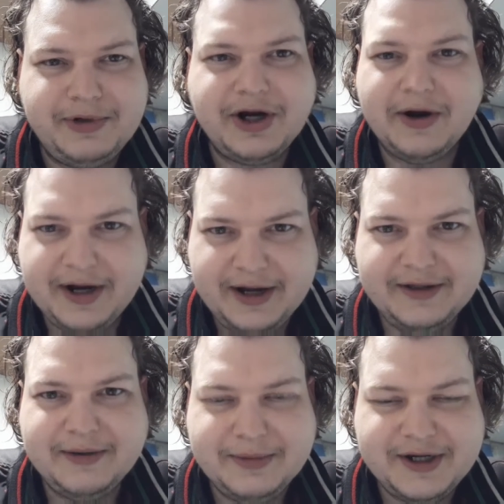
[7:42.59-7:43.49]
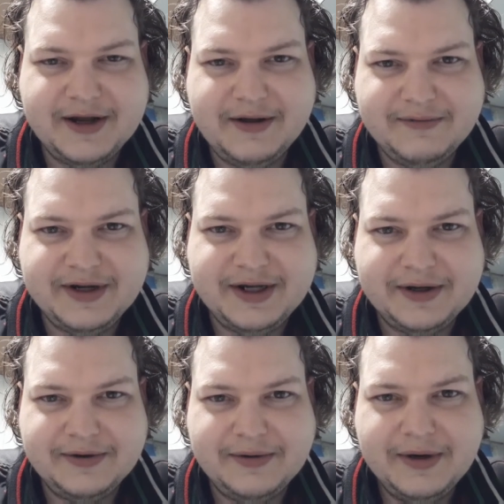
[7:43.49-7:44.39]
jerking themselves
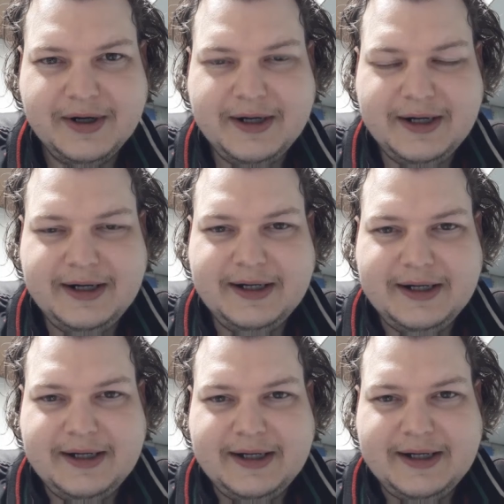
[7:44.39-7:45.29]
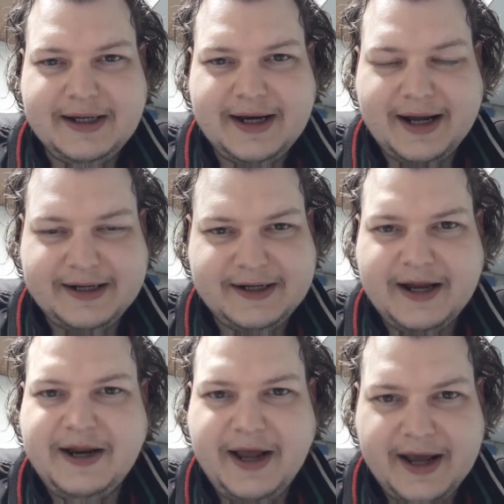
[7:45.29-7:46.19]
to? And I
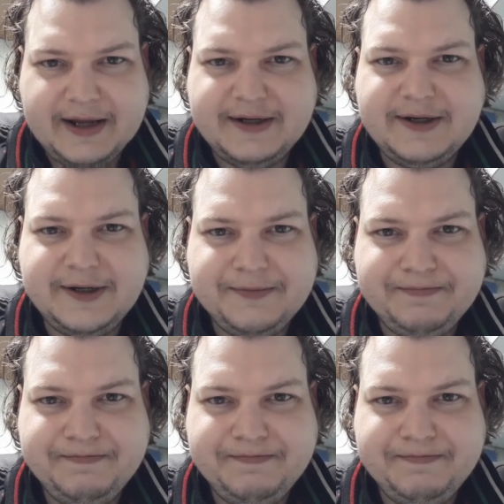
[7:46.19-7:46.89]
said, yes.